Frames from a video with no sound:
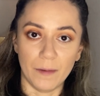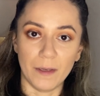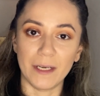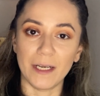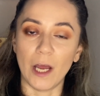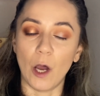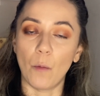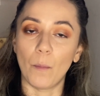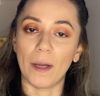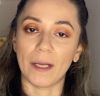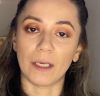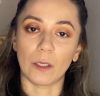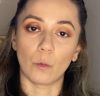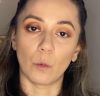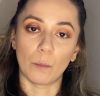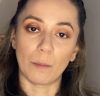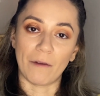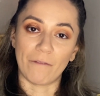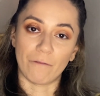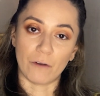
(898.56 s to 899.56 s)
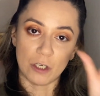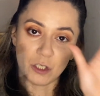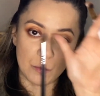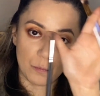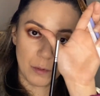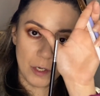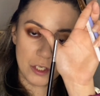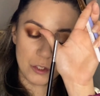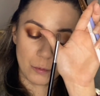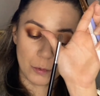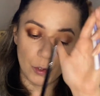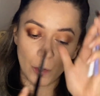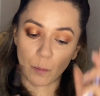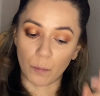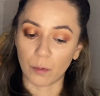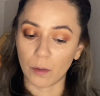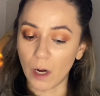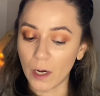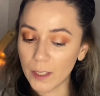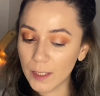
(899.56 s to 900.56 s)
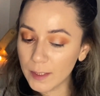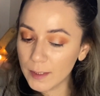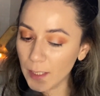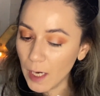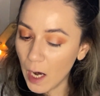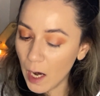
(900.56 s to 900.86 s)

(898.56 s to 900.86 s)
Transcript: And now back in with my first brush with no product.